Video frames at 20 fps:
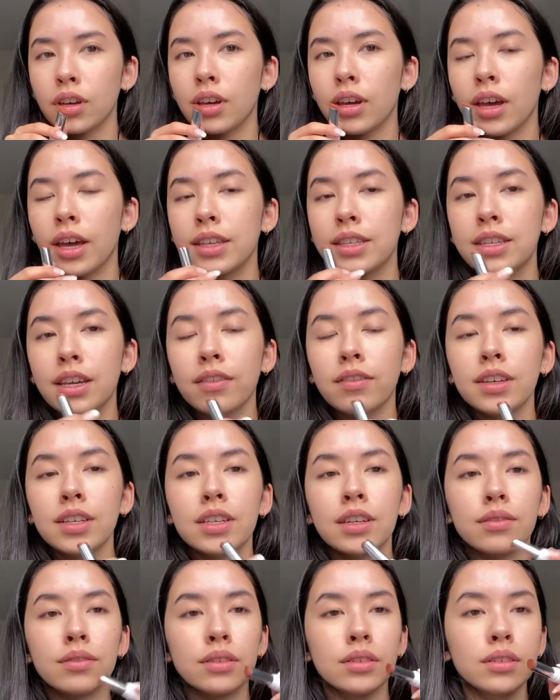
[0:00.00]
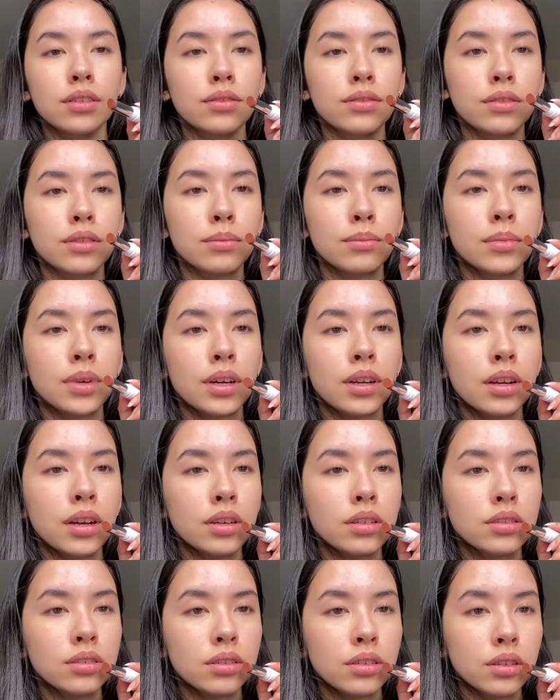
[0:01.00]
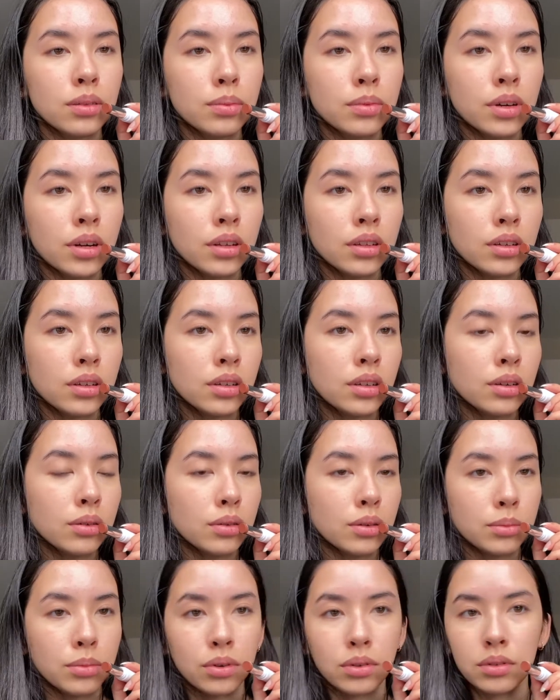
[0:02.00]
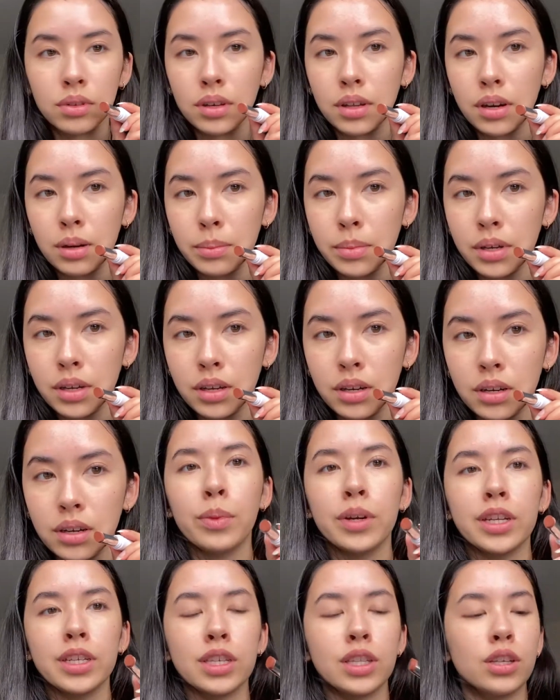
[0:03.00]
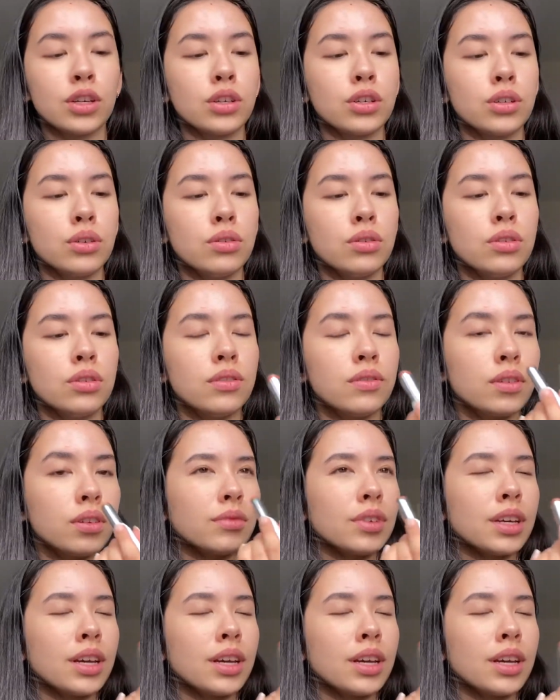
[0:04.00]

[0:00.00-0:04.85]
It's definitely different from my natural lip color, like when I'm holding it up here, but it doesn't look too different.